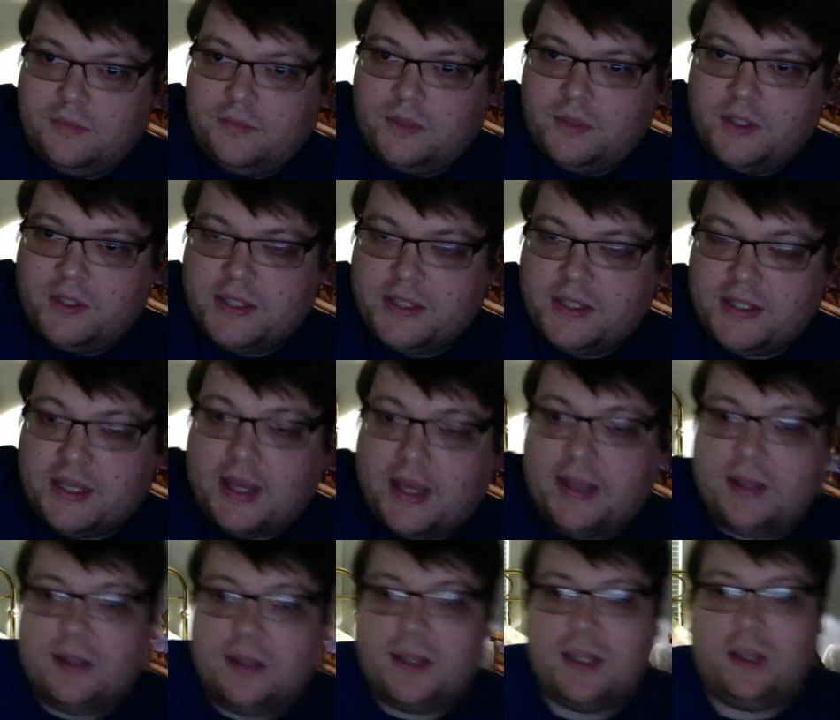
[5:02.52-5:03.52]
to the
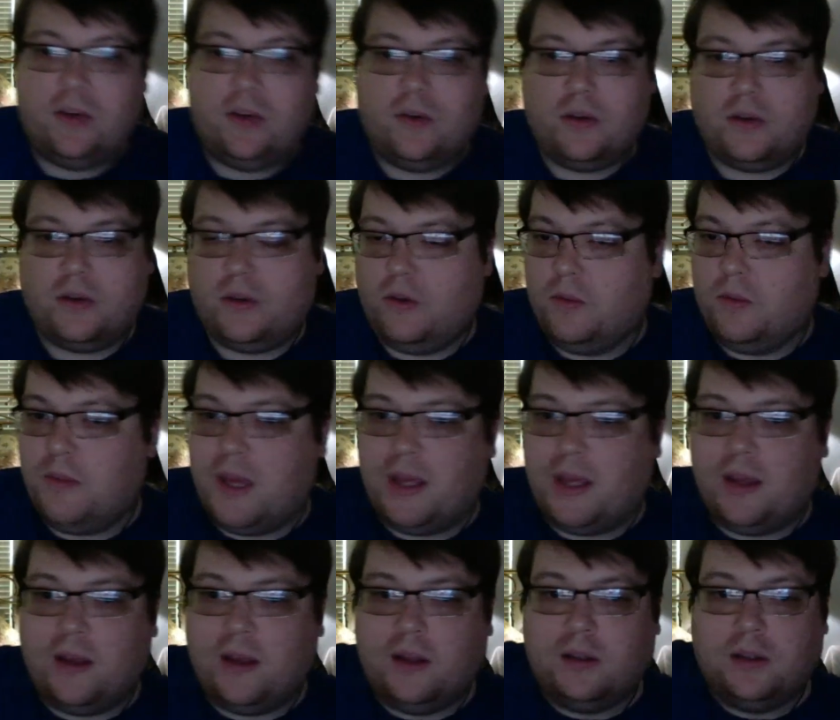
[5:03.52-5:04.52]
side like you're
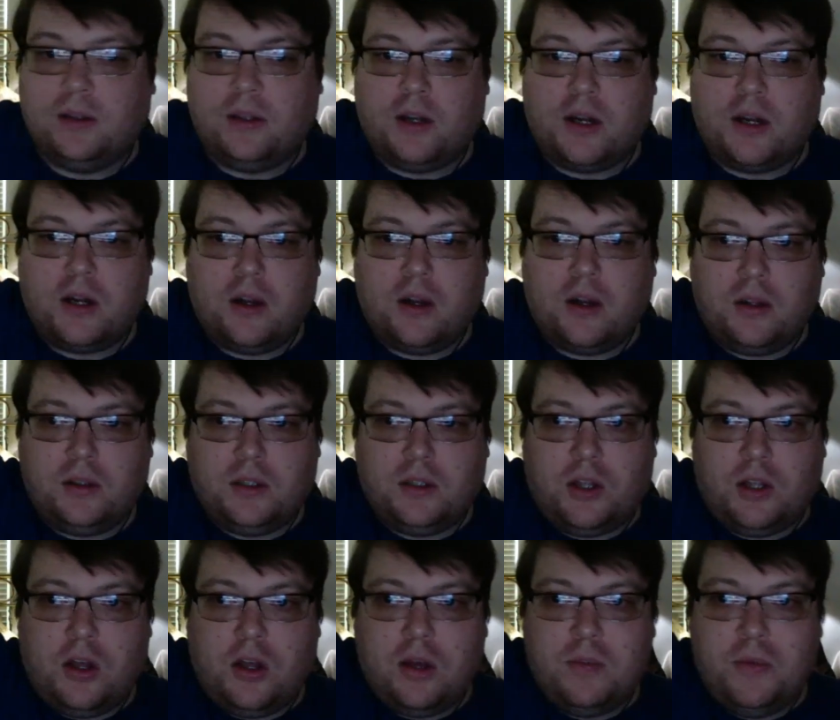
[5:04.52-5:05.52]
making a
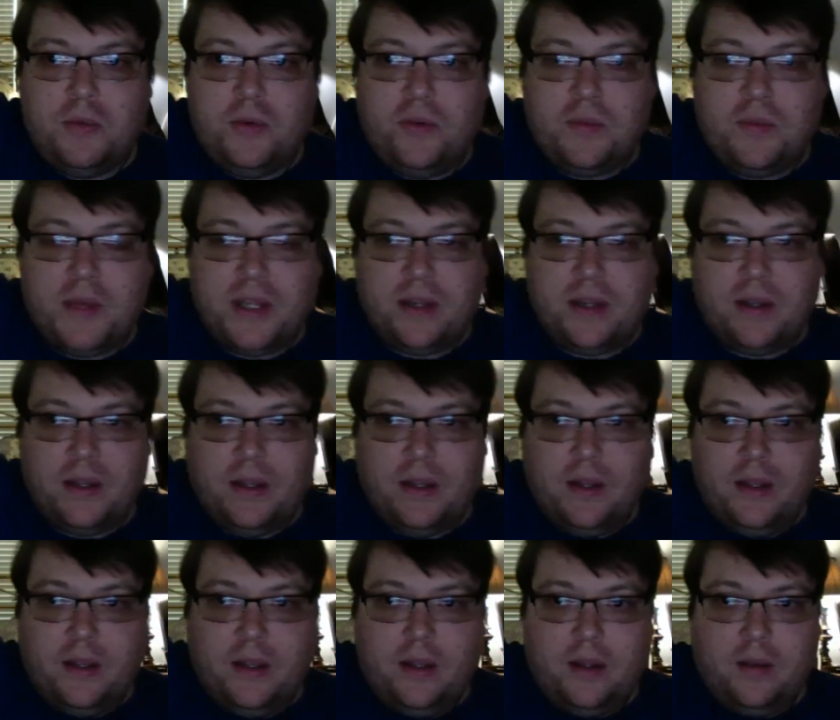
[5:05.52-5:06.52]
long movement,
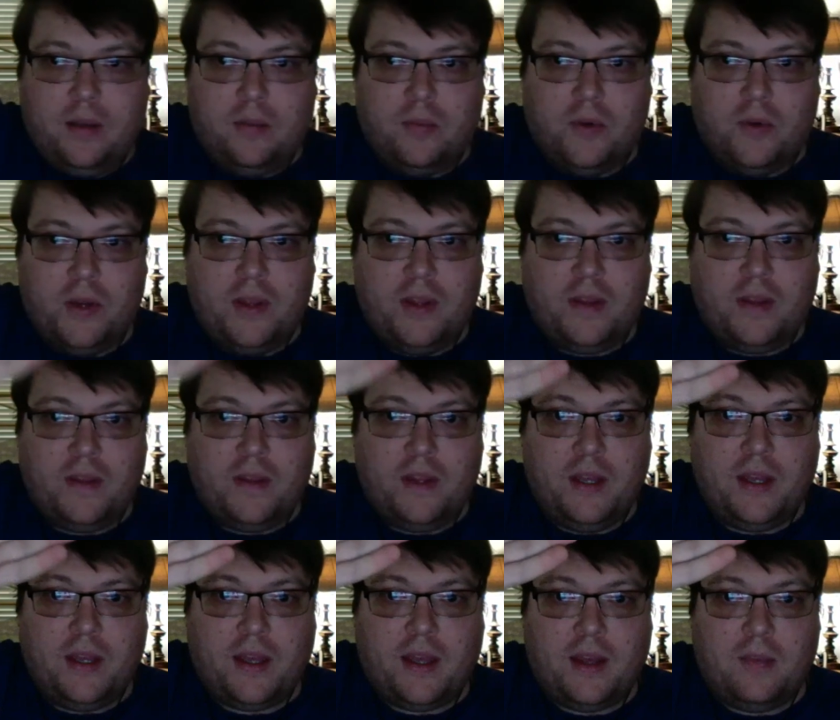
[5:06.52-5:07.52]
bringing
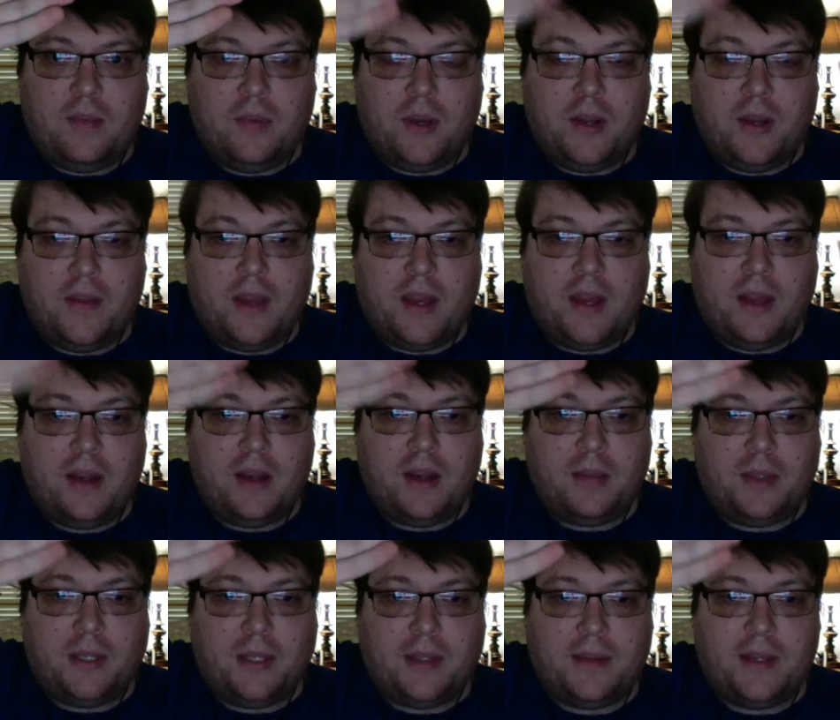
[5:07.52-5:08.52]
the hand up
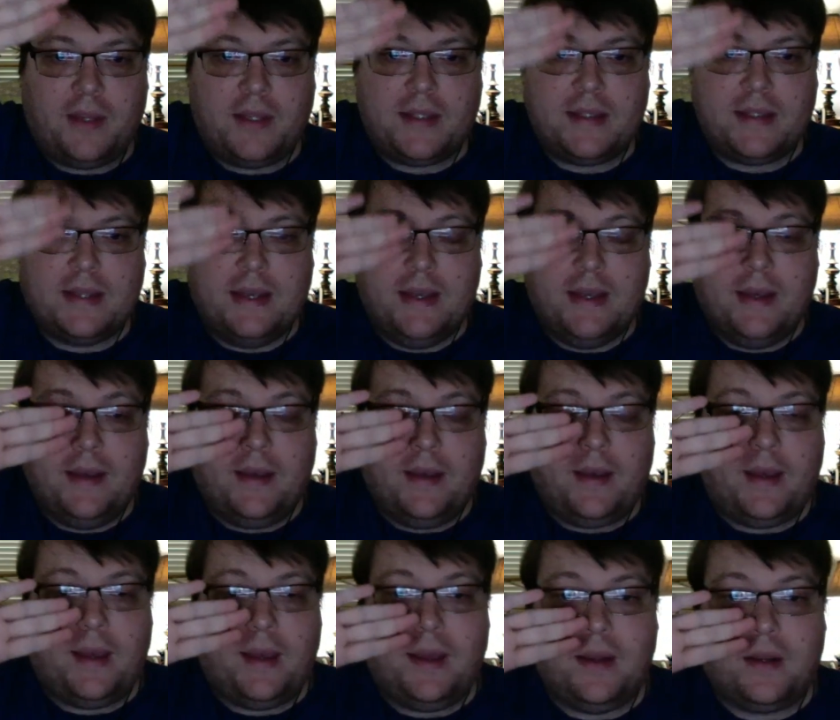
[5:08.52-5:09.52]
like this,
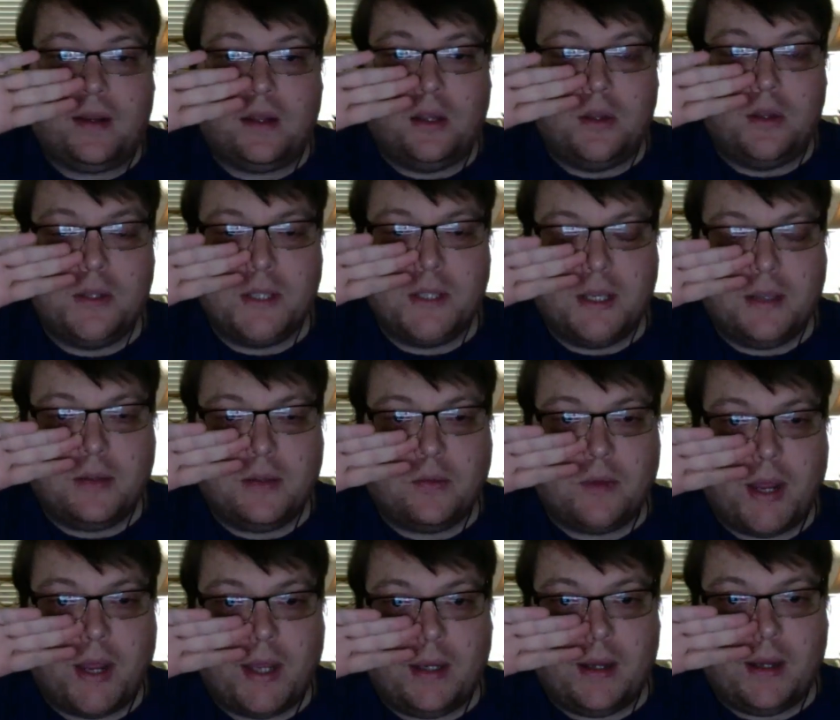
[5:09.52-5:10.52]
and closing the
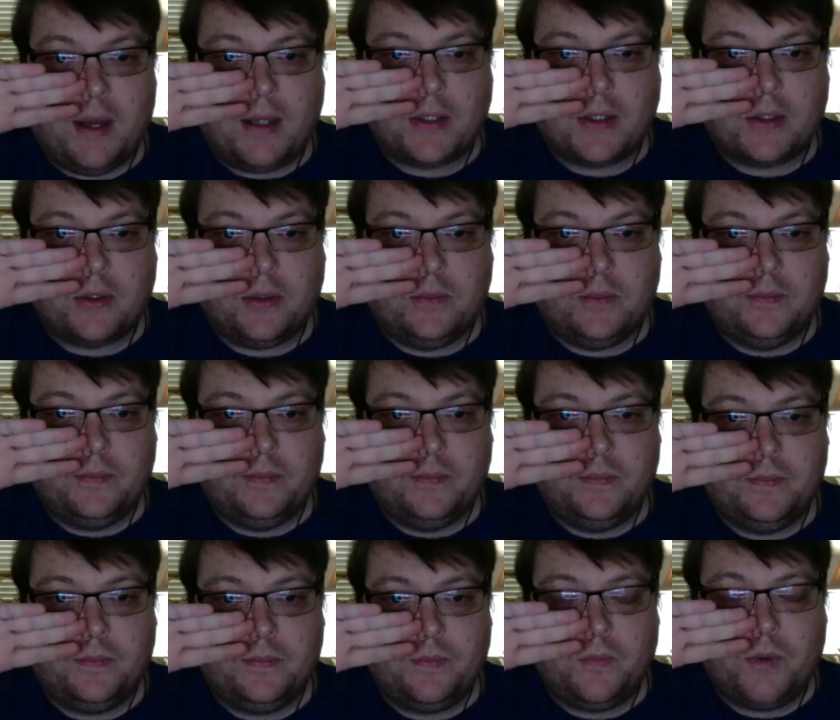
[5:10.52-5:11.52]
right nostril,
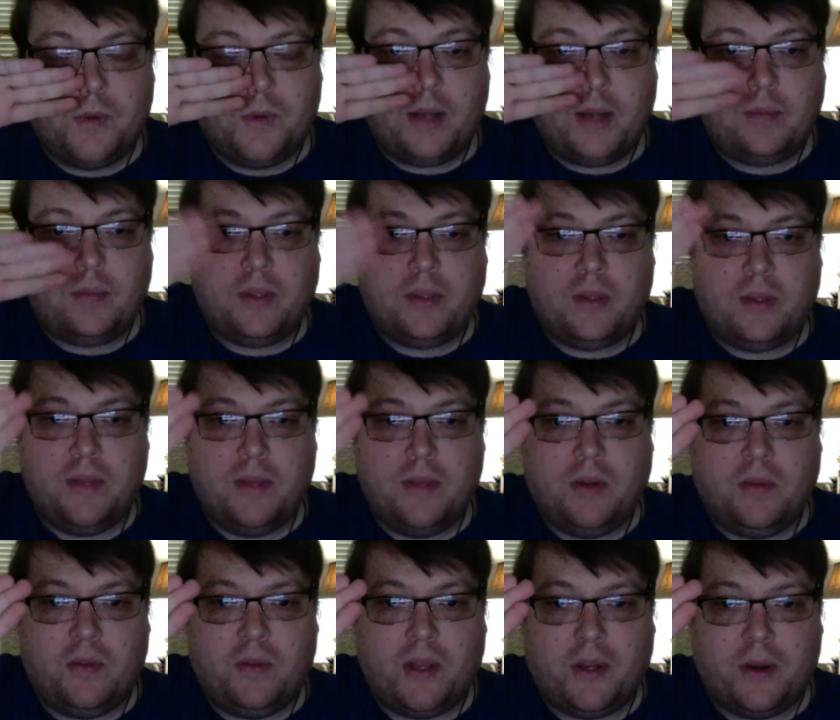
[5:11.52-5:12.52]
right, with the middle
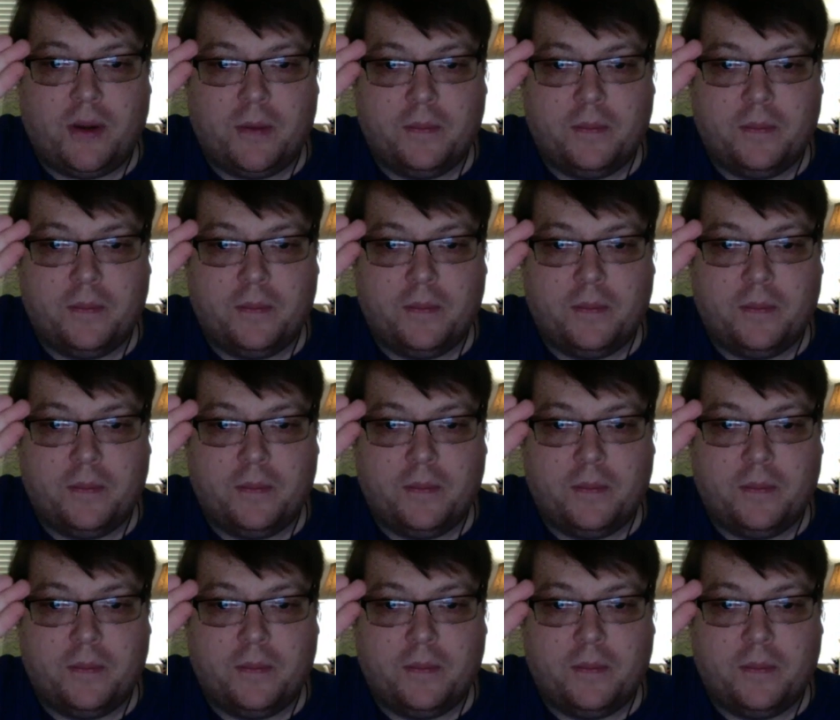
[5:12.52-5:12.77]
finger.